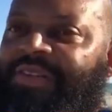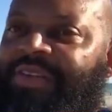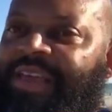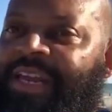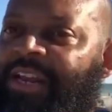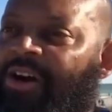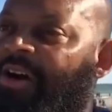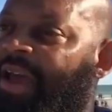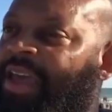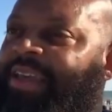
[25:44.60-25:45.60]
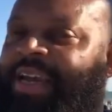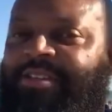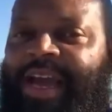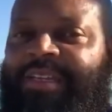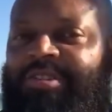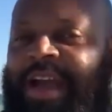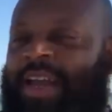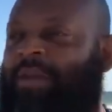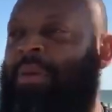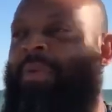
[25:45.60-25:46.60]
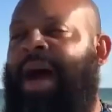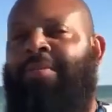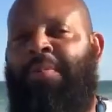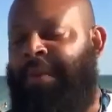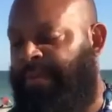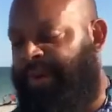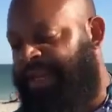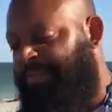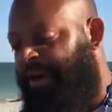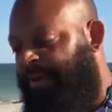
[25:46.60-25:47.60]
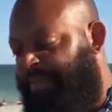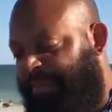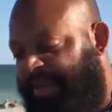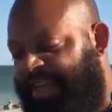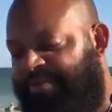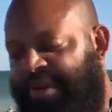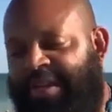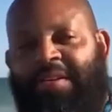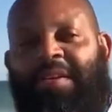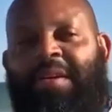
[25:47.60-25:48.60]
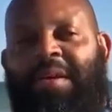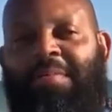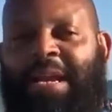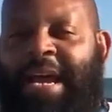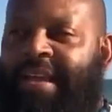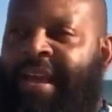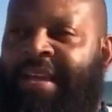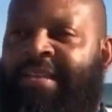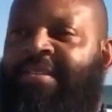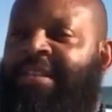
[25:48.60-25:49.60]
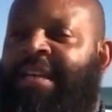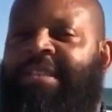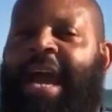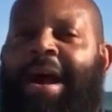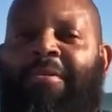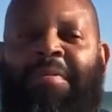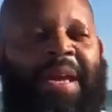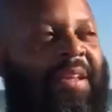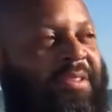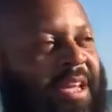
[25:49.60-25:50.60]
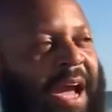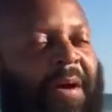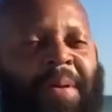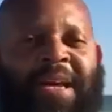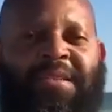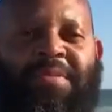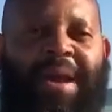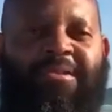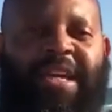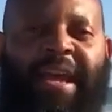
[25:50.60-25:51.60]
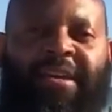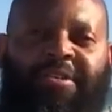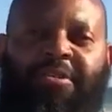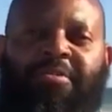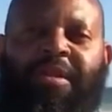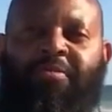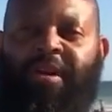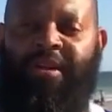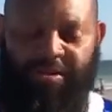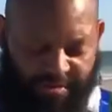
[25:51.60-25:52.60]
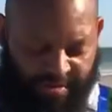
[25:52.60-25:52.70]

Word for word: And the Lord, hey, I, I try not to be bothered with people, but he brought people anyway. But that, hey, that's, that's your howl, man. Your howl your howl, Shai. You going to do what he want to do.